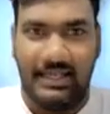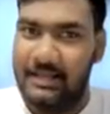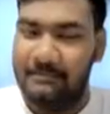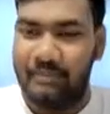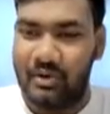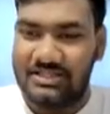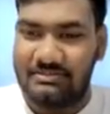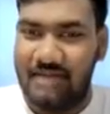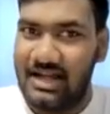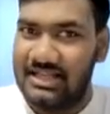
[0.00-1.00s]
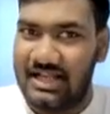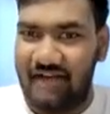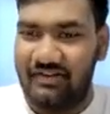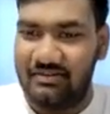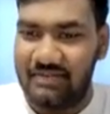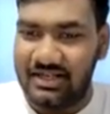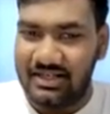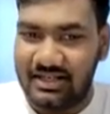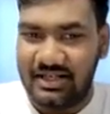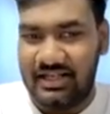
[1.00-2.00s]
imposed by the government
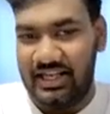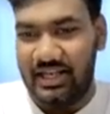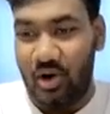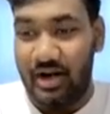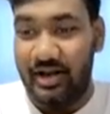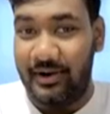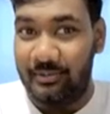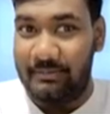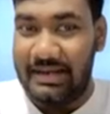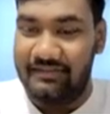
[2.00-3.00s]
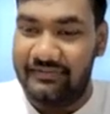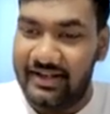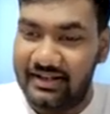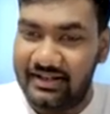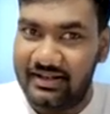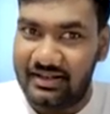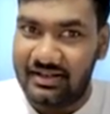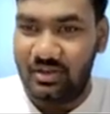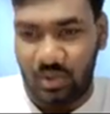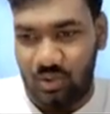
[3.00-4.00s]
in order to benefit
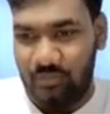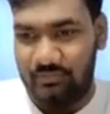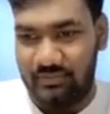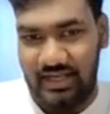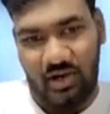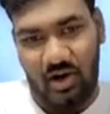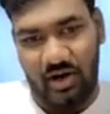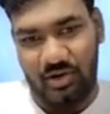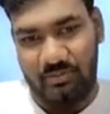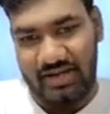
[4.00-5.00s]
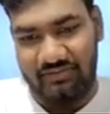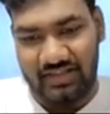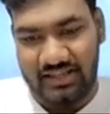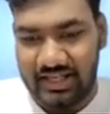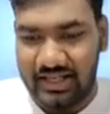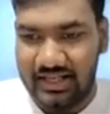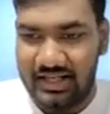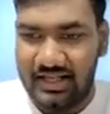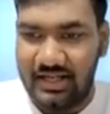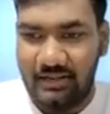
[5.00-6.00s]
who? In order to benefit the
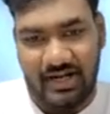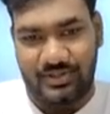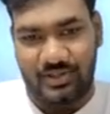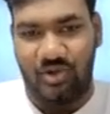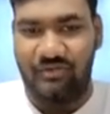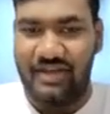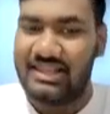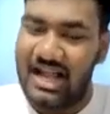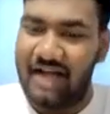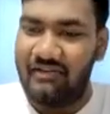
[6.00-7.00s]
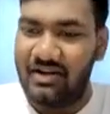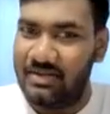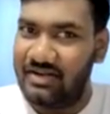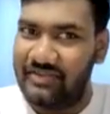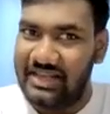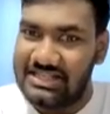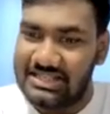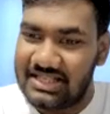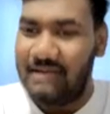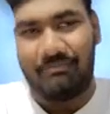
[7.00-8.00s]
producer, or when the government feels
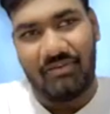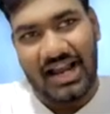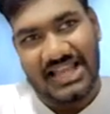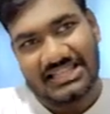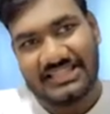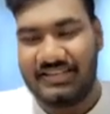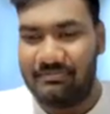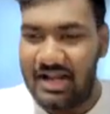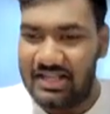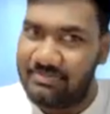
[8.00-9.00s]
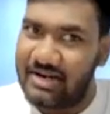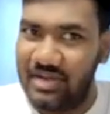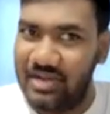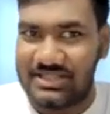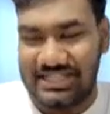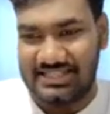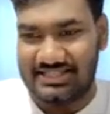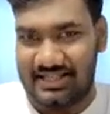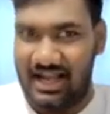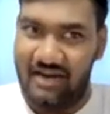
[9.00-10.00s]
price received by the producer
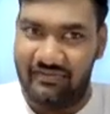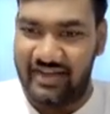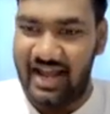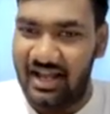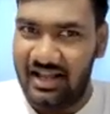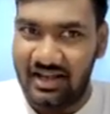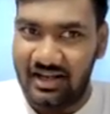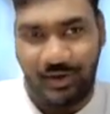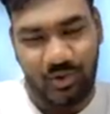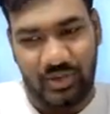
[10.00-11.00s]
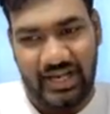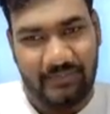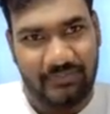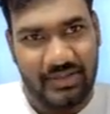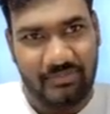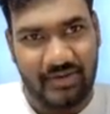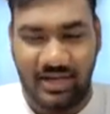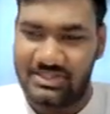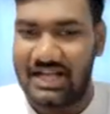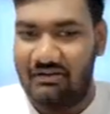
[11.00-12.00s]
is unfair, to help the
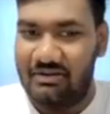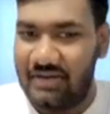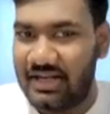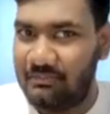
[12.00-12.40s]
producer, government